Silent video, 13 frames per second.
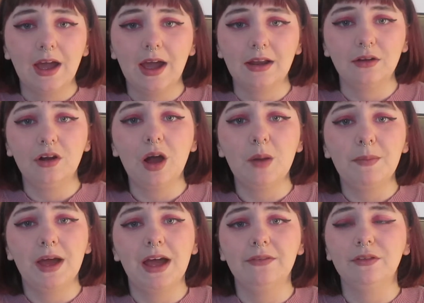and a lot of
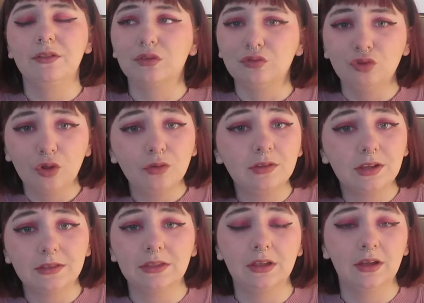parents
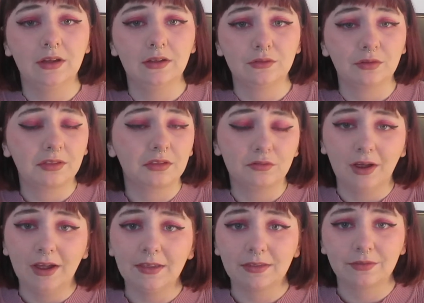noted the
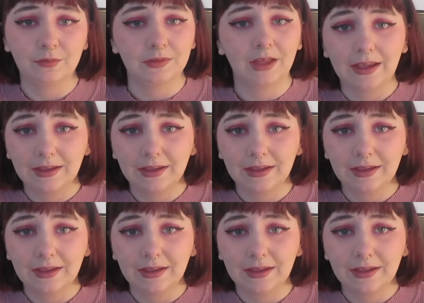distress from their